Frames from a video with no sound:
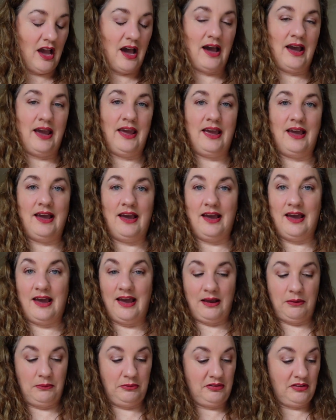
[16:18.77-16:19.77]
I
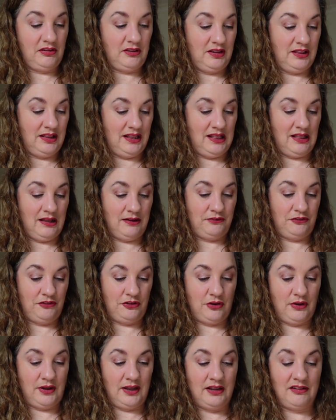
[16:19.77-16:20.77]
absolutely love
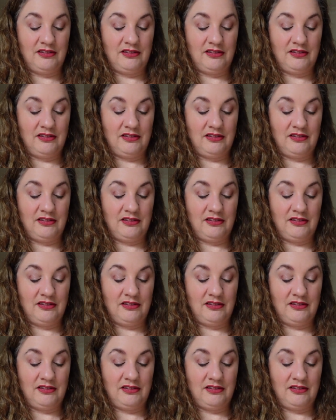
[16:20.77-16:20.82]
doing.